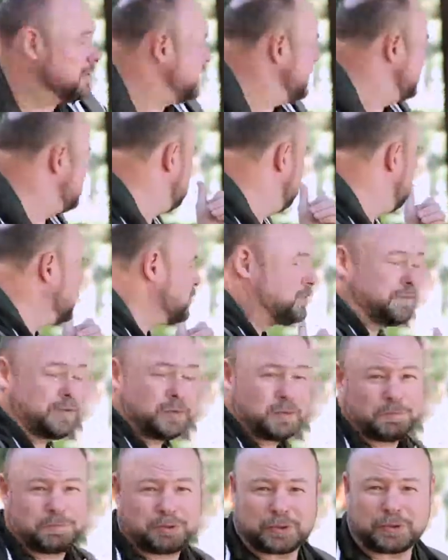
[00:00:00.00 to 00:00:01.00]
a nice,
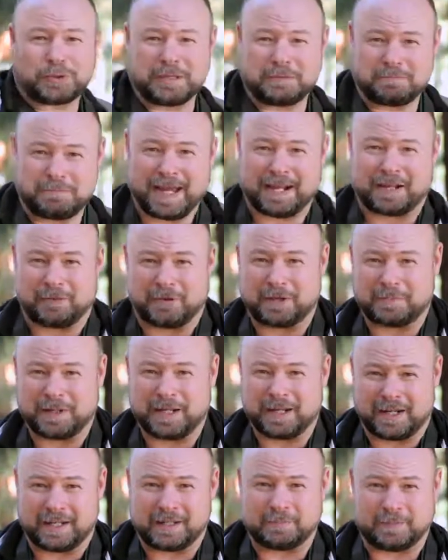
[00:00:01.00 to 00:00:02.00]
beautiful, blurry background
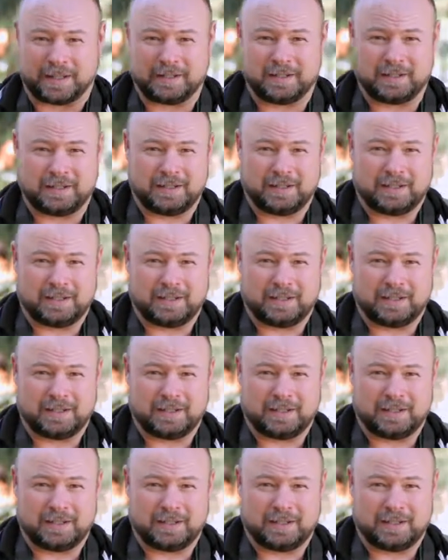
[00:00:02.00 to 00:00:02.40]
behind me.